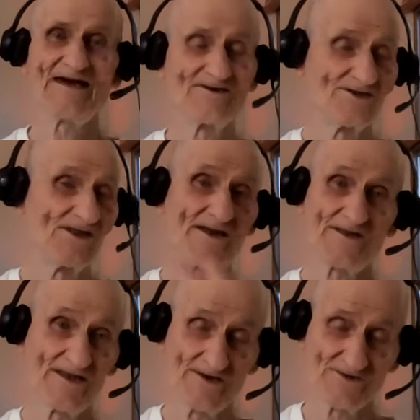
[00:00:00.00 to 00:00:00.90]
And a lot
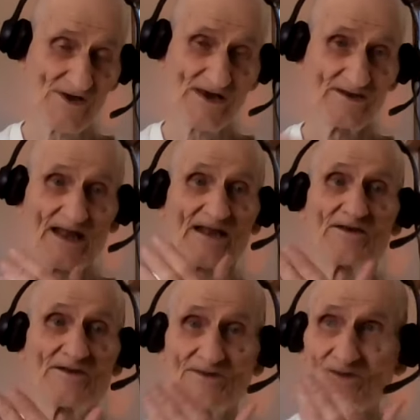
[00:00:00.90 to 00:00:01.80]
of
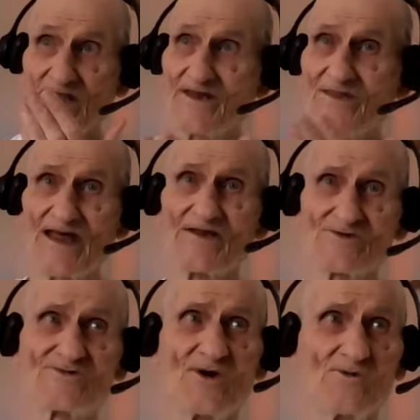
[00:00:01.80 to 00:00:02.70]
that is
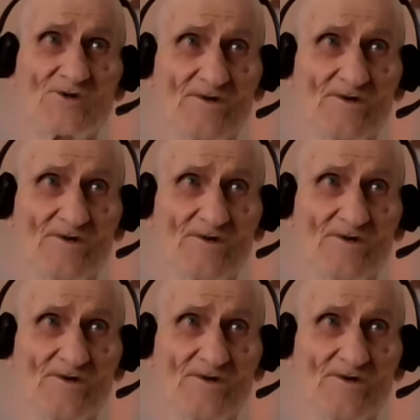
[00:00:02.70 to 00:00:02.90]
solar,